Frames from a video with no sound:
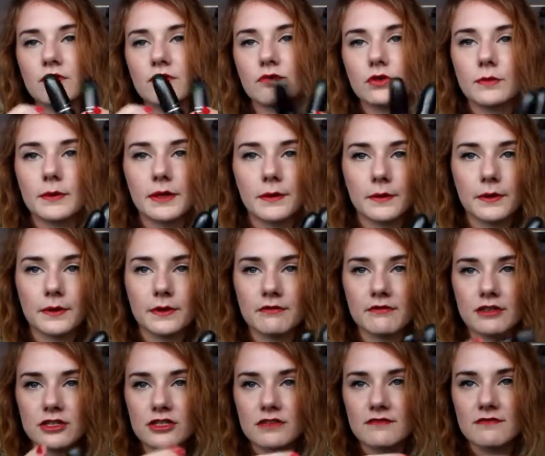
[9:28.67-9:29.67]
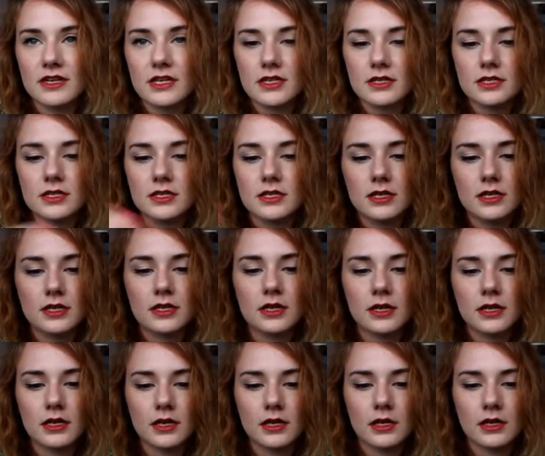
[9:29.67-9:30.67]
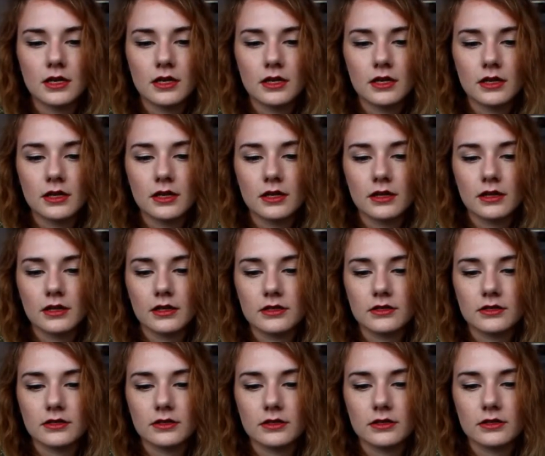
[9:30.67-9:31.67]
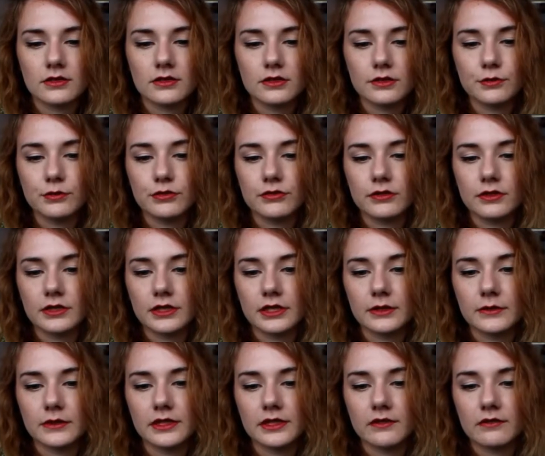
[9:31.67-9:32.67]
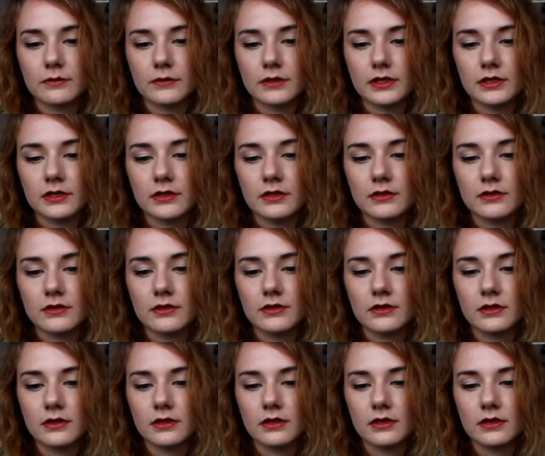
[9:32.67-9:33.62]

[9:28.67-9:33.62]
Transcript: and Russian Red. They just look so pretty when they're been used.